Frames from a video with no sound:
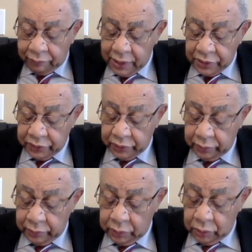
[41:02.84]

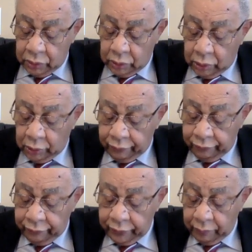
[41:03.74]
mention of
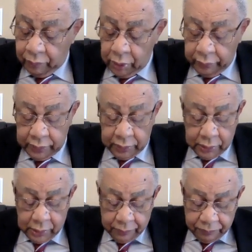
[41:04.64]
the moral
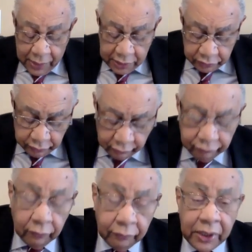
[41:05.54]
and pastoral
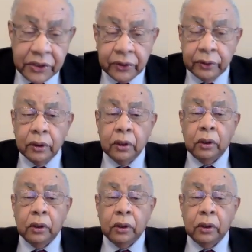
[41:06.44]
formation